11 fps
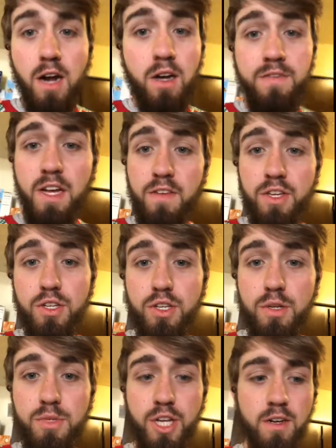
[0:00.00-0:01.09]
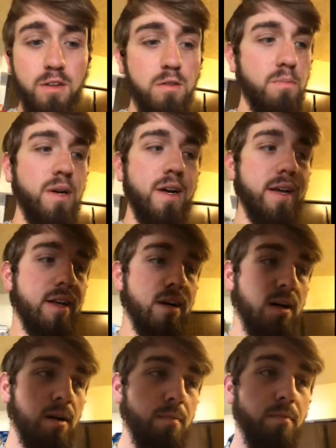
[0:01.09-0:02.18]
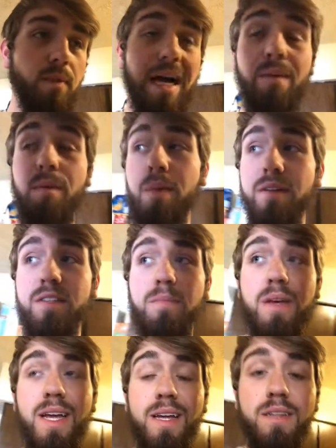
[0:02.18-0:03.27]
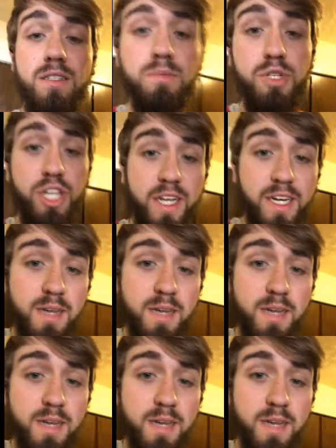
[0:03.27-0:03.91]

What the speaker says: I don't even have a YouTube channel, but I'm about to make some chicken,